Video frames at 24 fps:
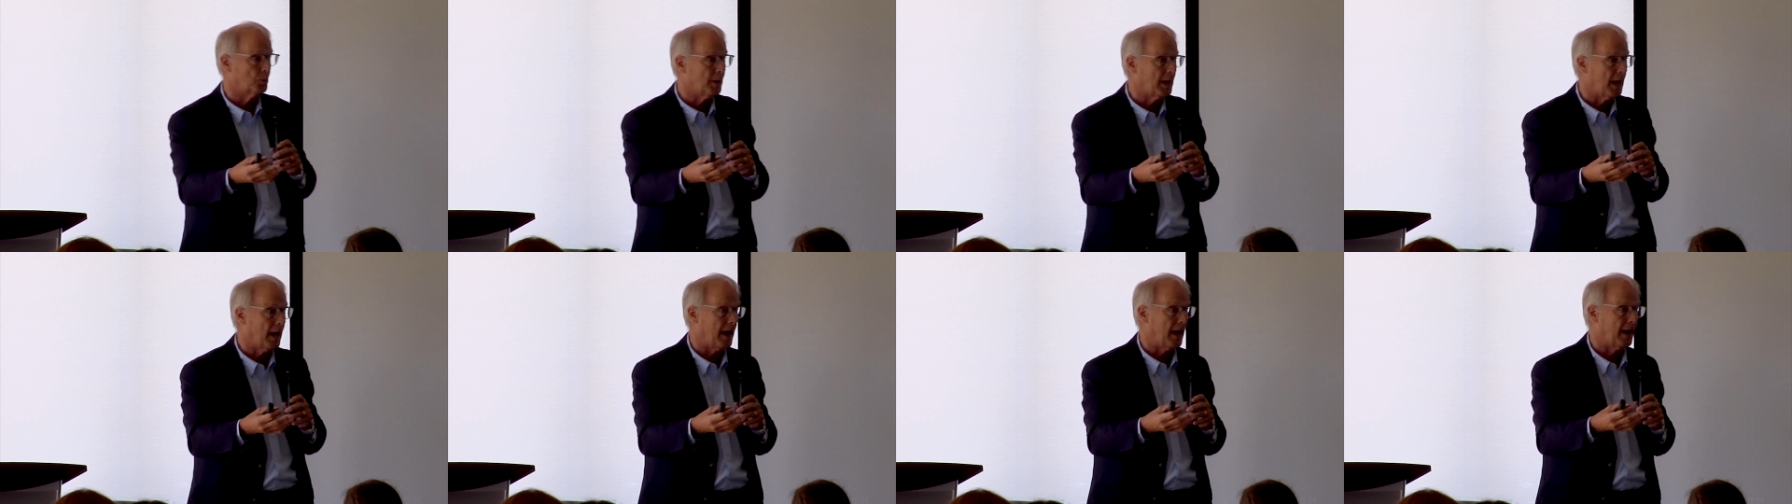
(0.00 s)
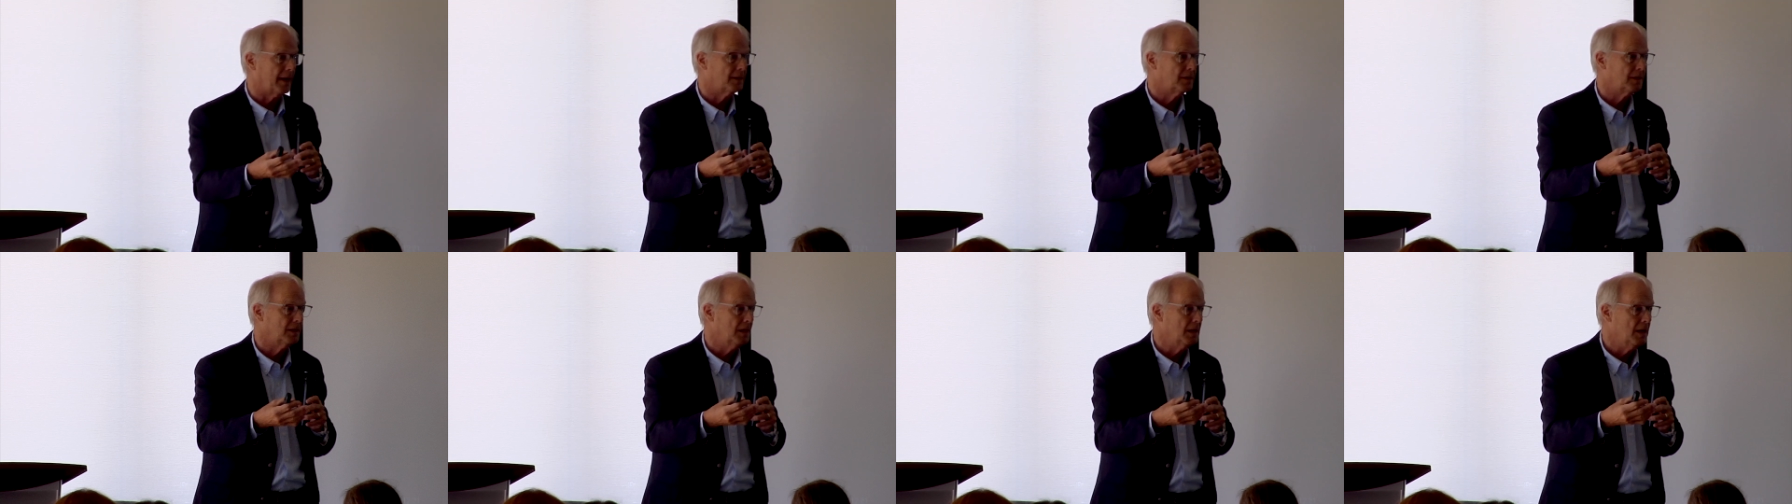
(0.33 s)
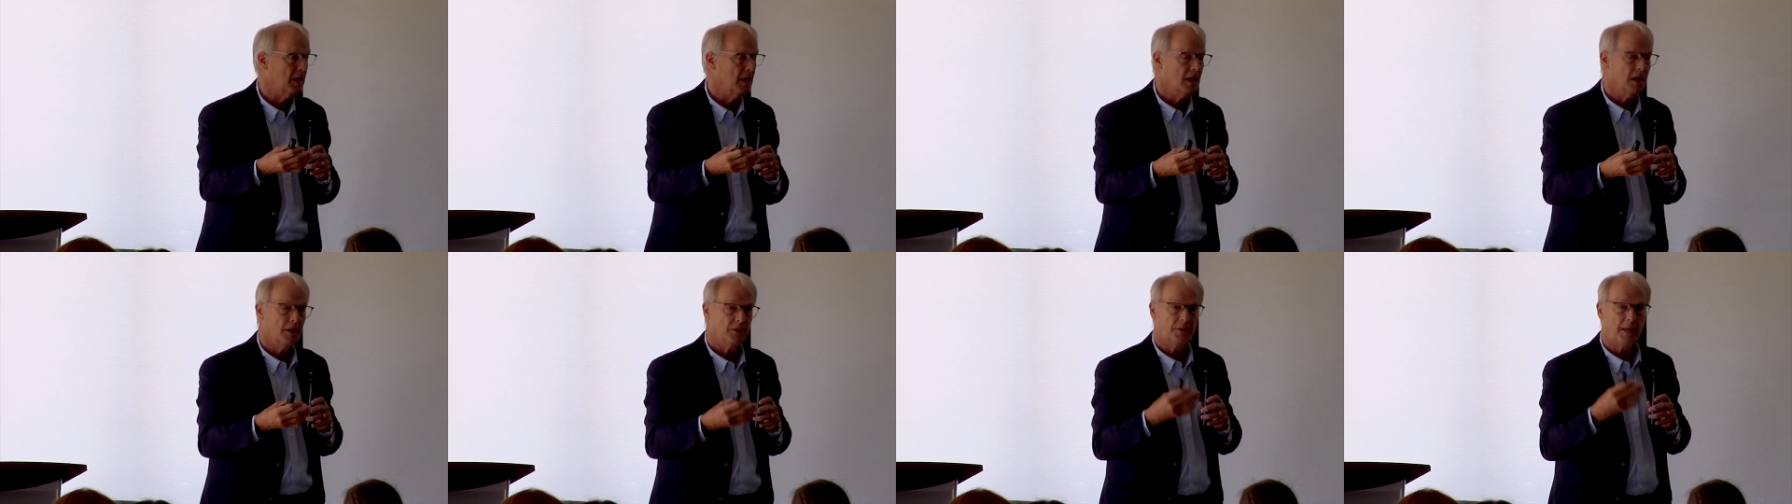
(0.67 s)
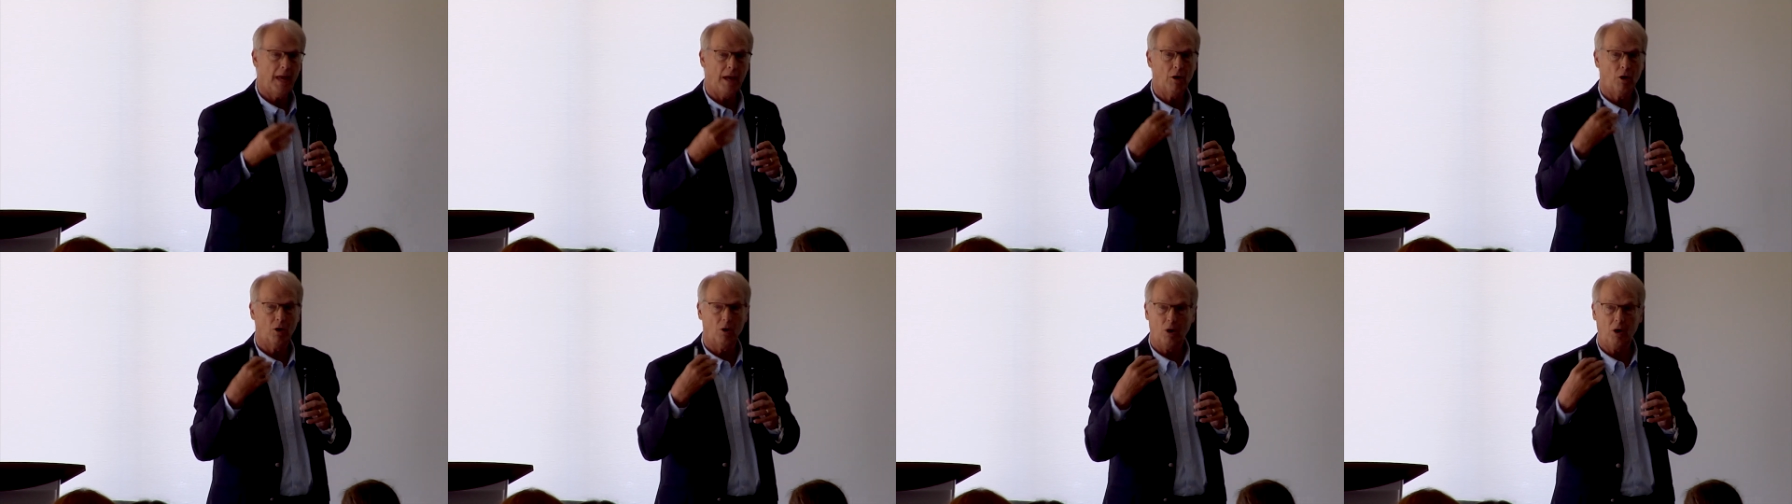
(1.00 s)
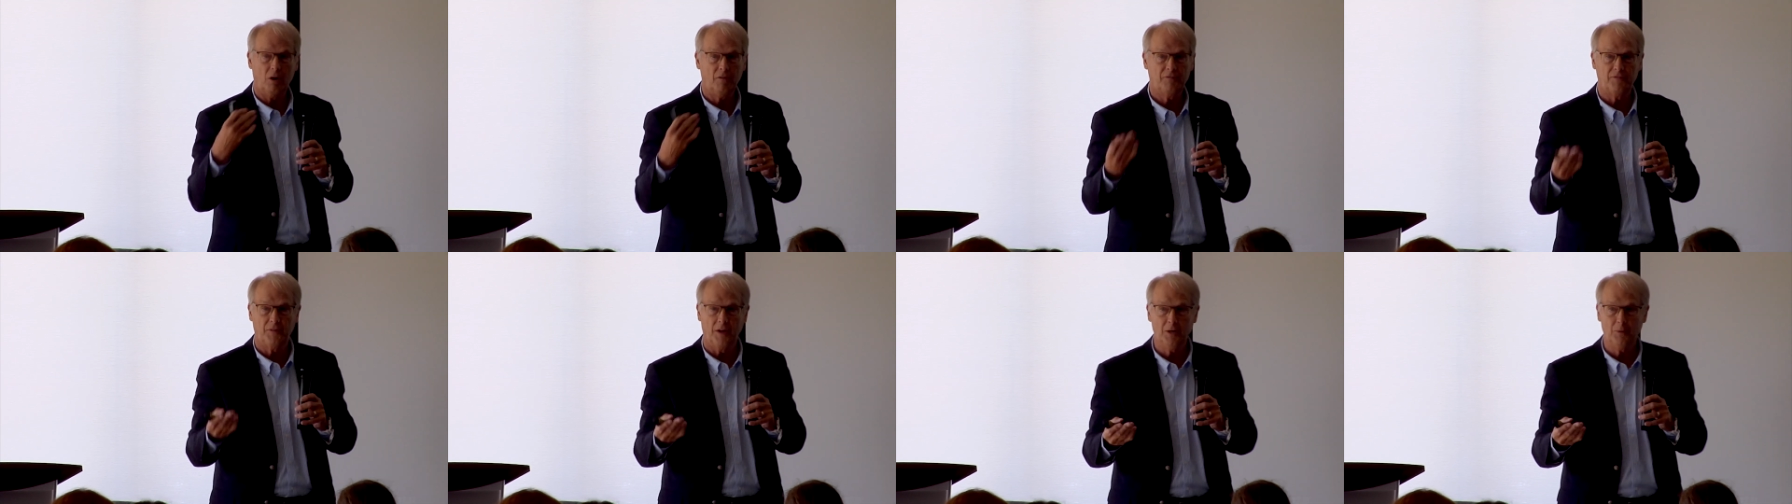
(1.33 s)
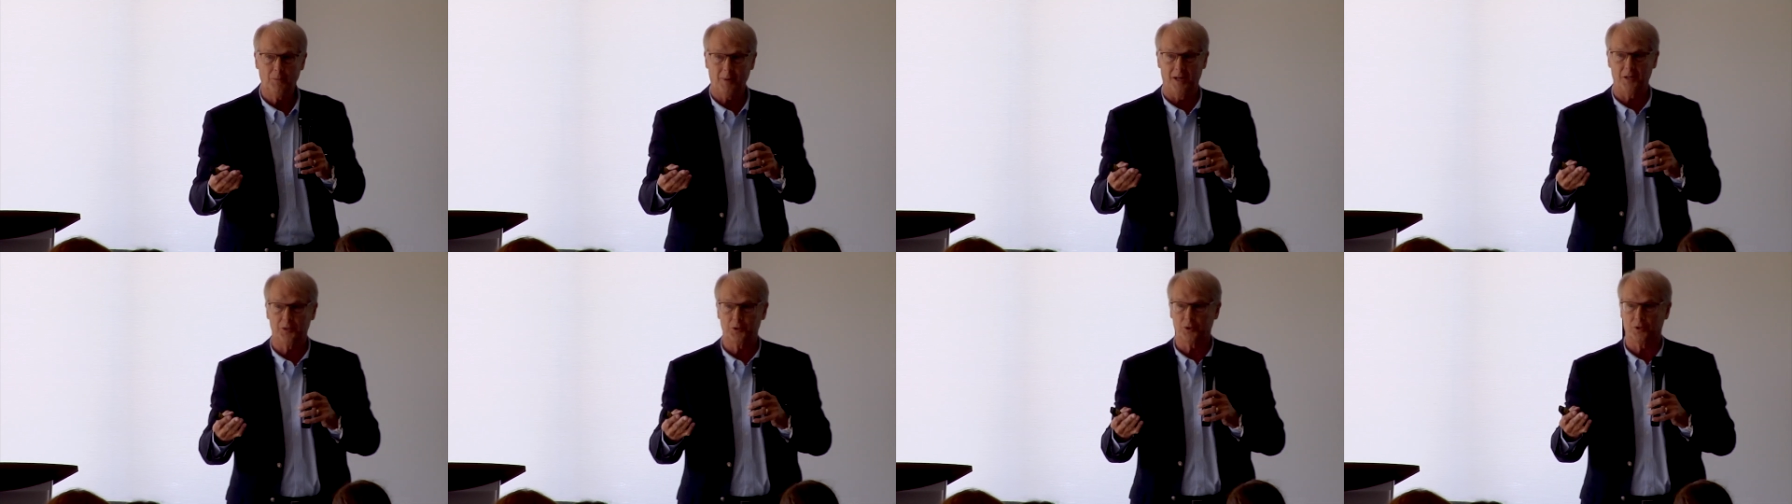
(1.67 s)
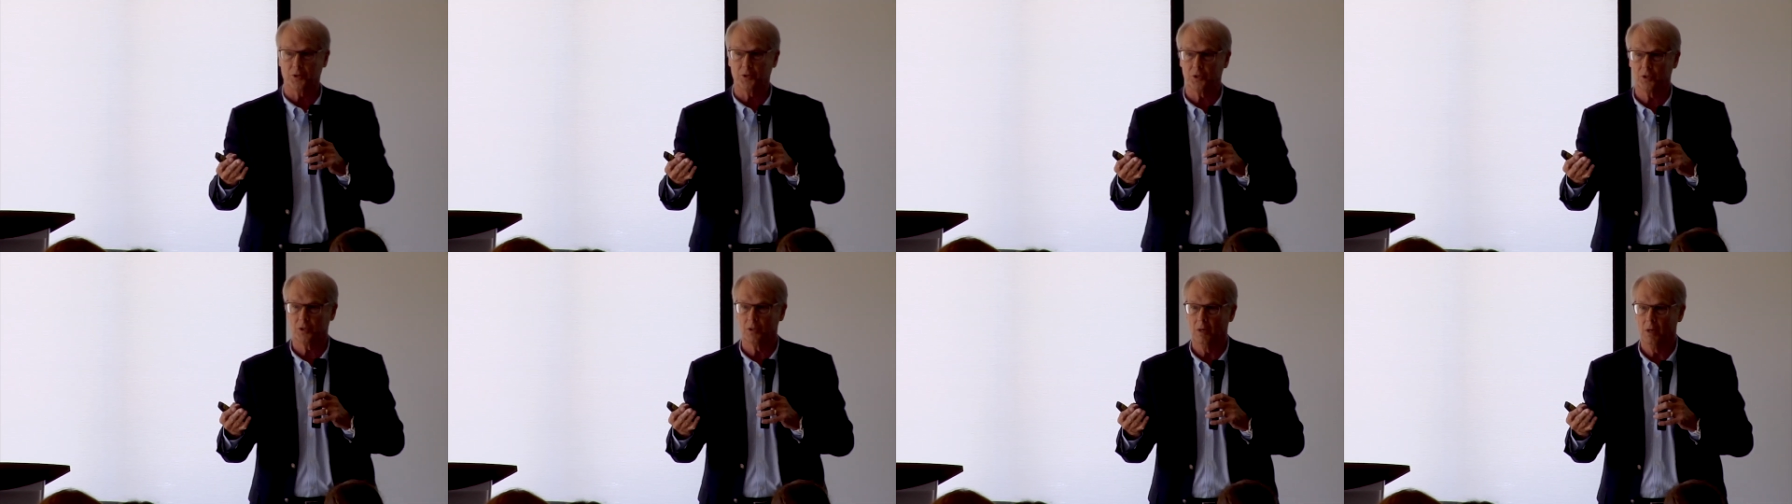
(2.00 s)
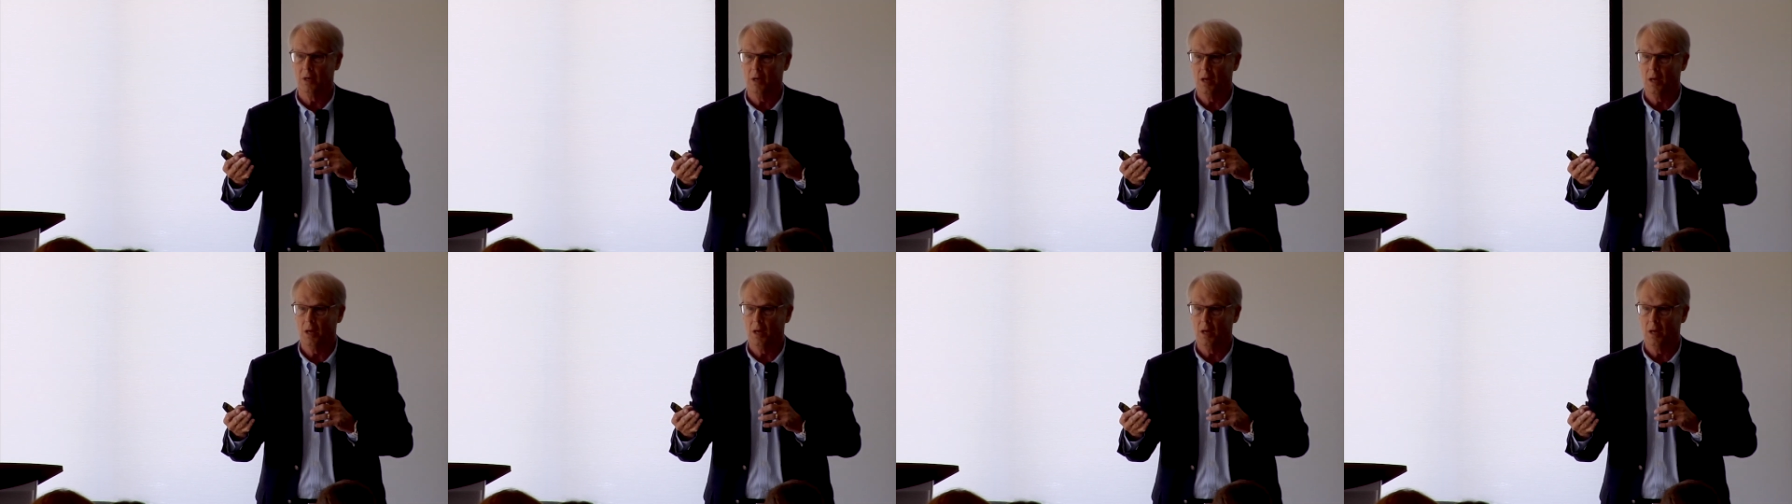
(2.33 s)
react? They are all fundraisers.